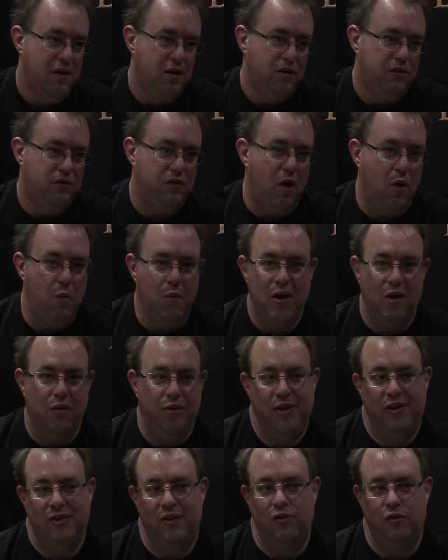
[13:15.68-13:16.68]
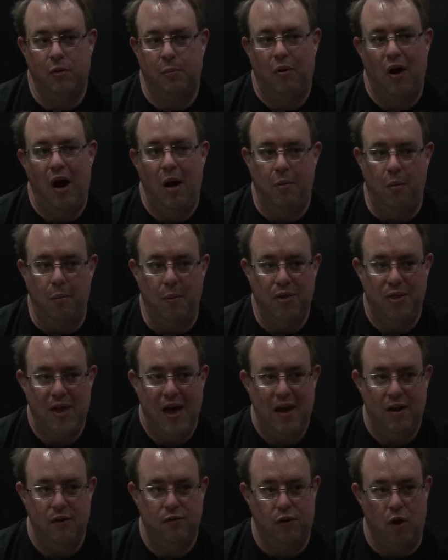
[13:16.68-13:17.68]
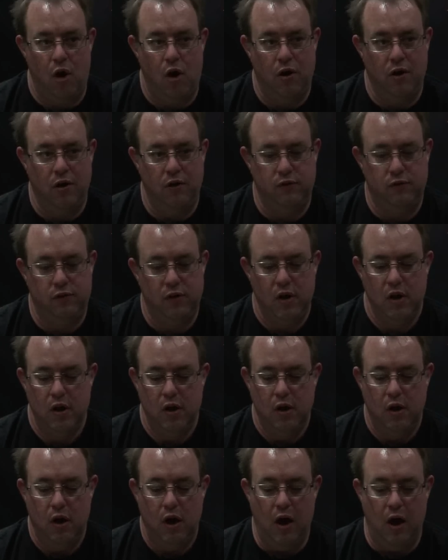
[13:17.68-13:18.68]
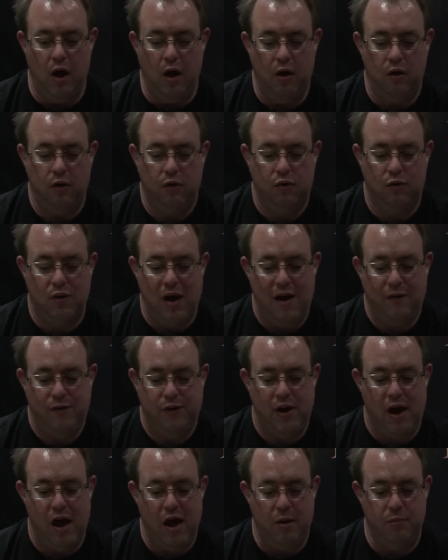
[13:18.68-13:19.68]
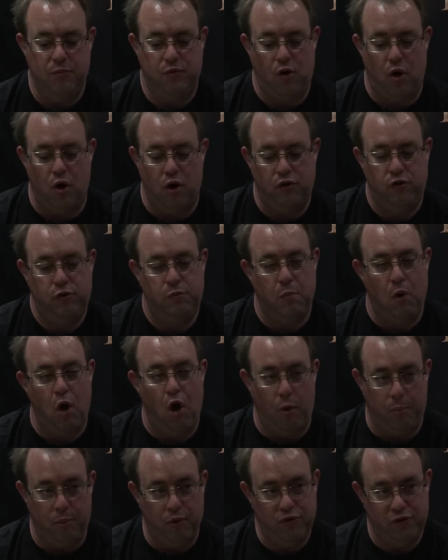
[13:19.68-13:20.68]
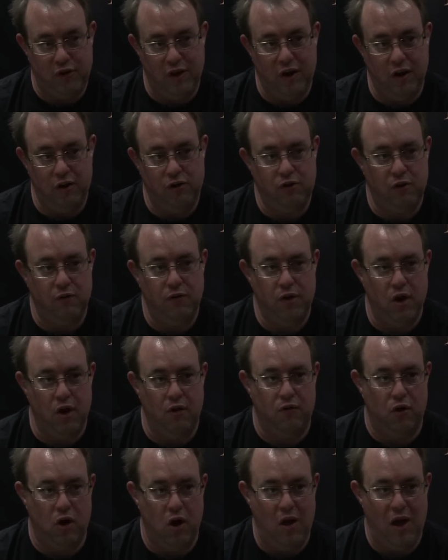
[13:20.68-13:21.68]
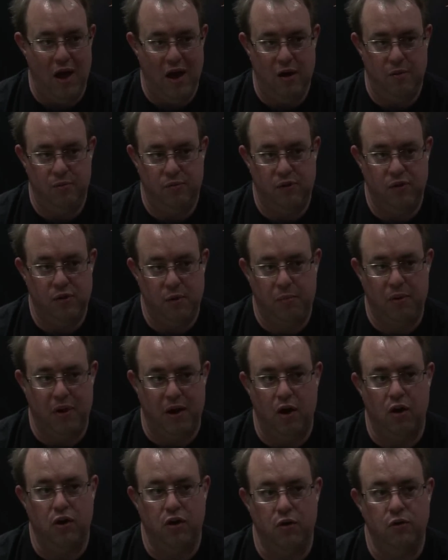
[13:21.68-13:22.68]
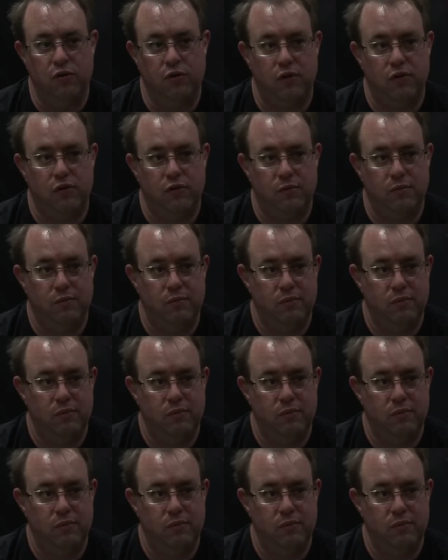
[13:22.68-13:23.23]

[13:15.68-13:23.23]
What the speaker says: So we don't think there's a problem with that, as long as crafted items are a small percentage of the overall items that the player uses.